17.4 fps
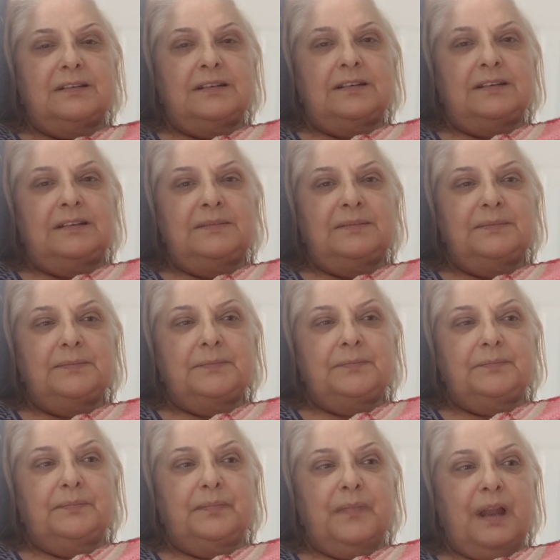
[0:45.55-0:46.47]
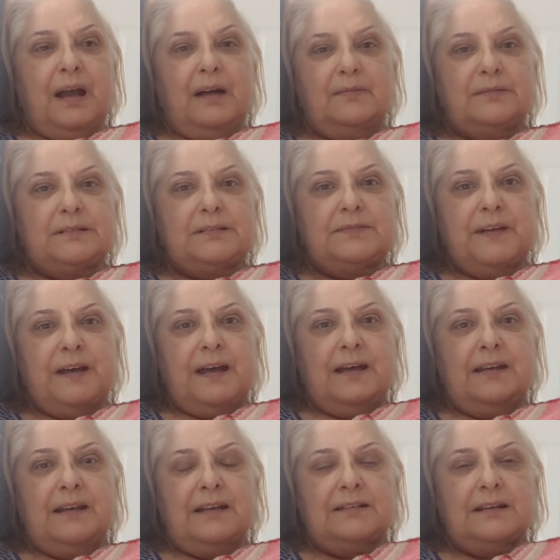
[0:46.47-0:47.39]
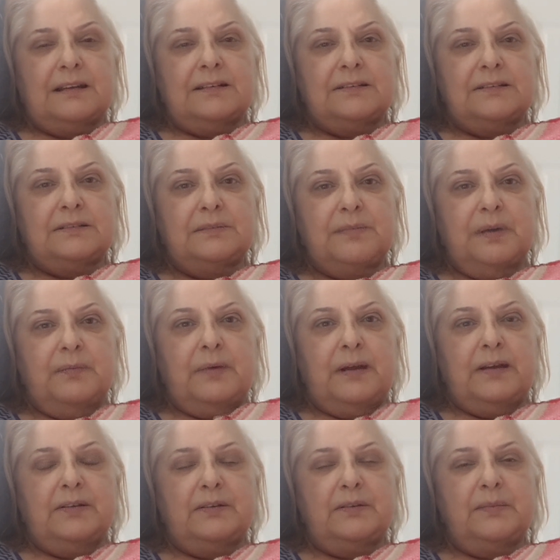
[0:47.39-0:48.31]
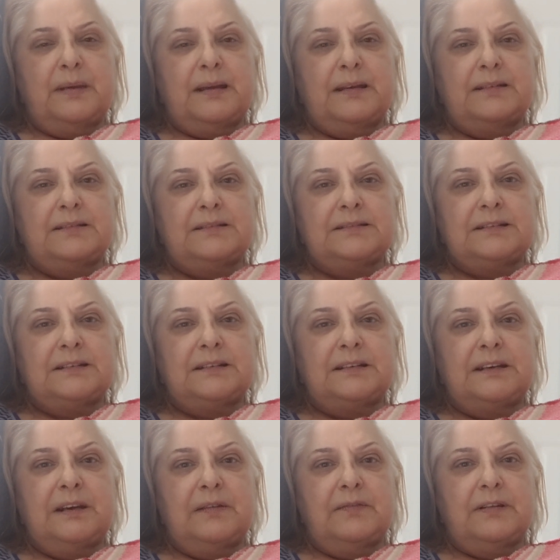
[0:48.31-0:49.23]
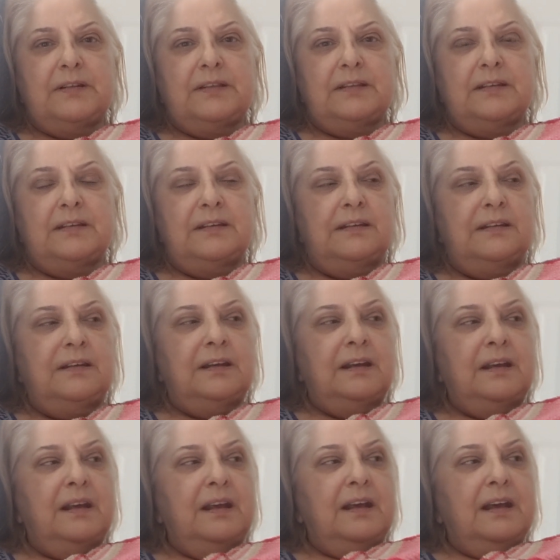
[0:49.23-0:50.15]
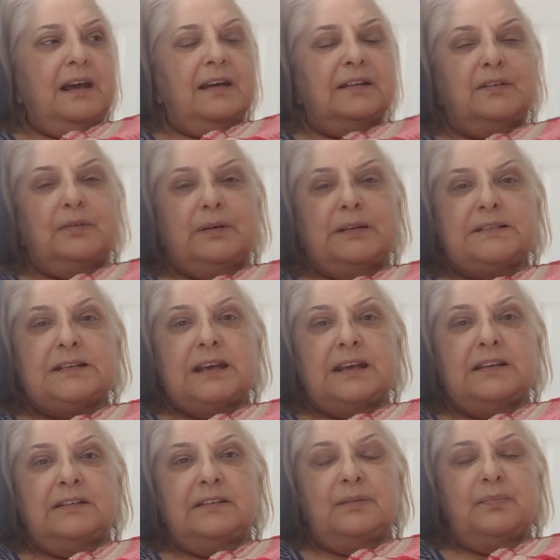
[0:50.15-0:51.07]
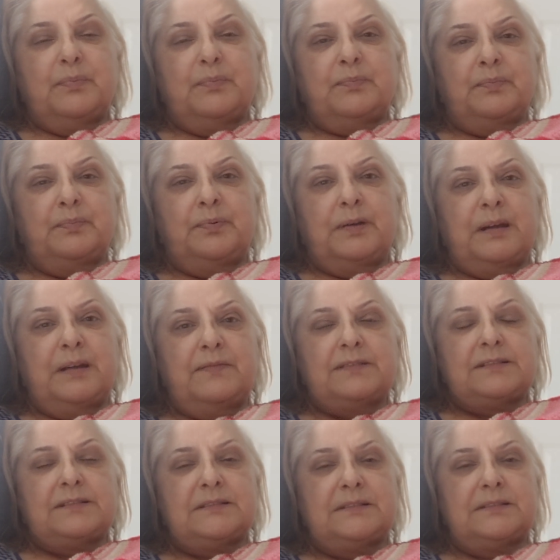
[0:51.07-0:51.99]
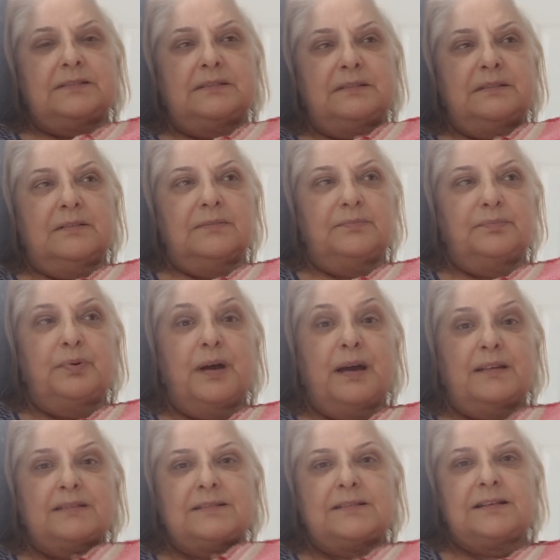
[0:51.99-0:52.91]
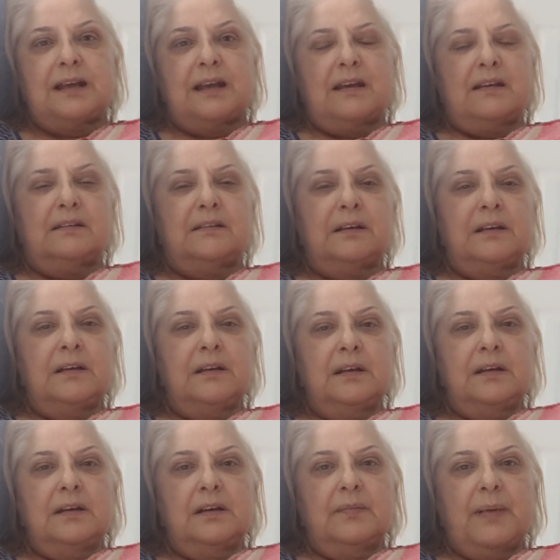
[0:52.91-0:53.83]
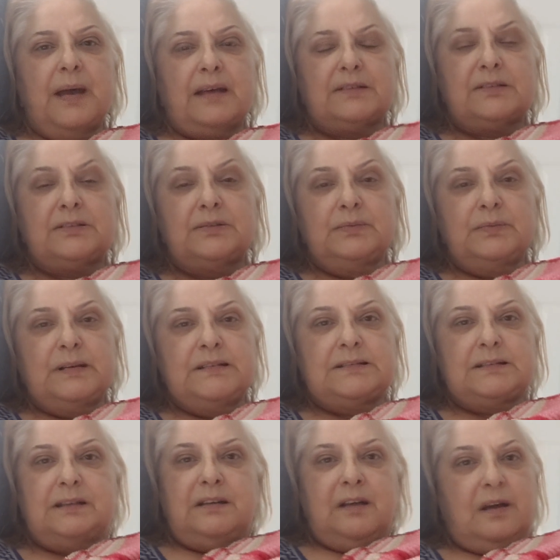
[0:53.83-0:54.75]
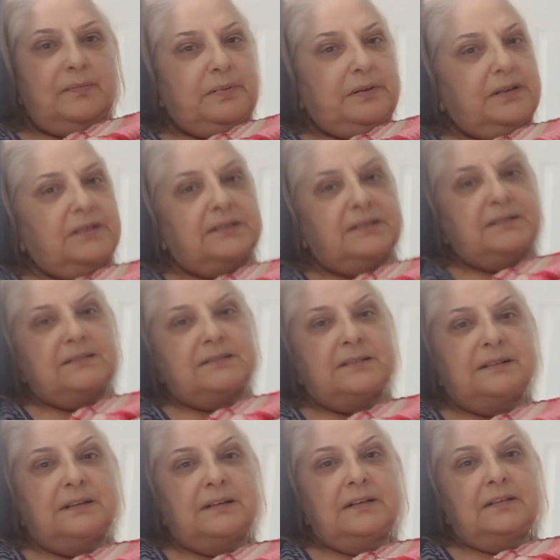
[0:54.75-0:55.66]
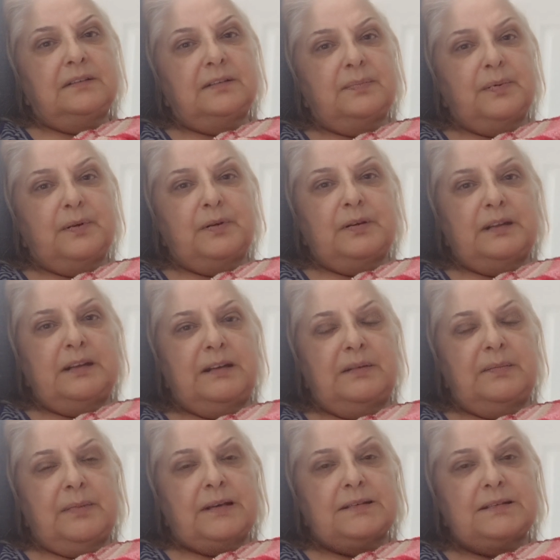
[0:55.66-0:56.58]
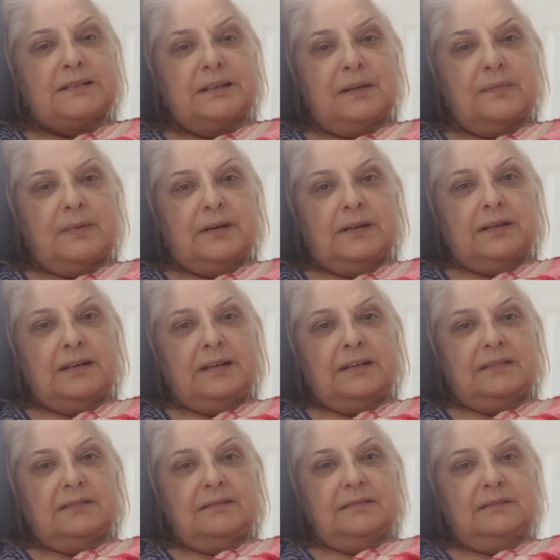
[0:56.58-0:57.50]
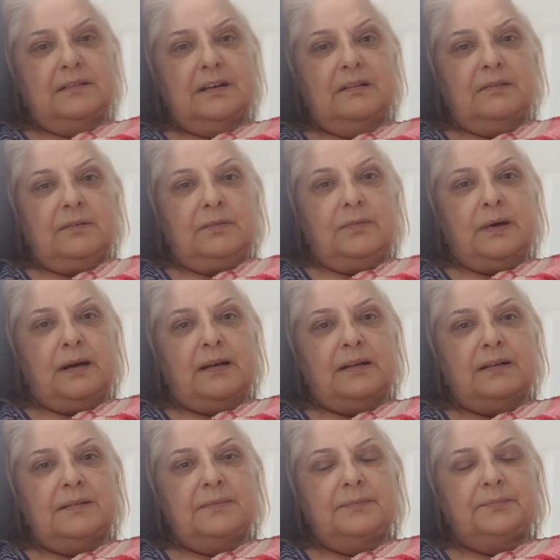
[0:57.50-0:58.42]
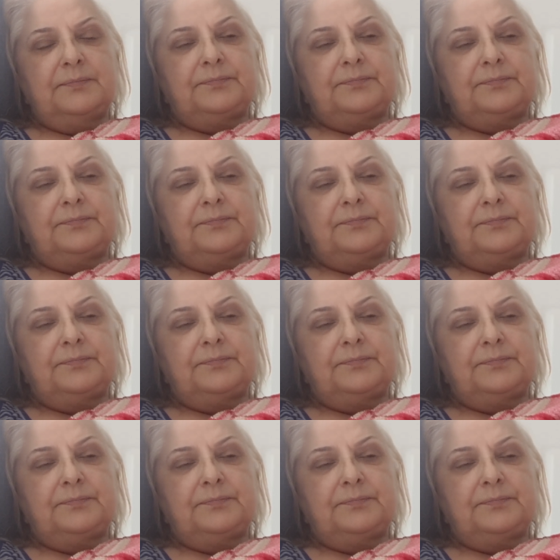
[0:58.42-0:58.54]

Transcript: And I was fine. I, I took my regular medicine and everything. I quit taking the Prevacid or Prilosec about two weeks ago because the burning in my stomach had gone away.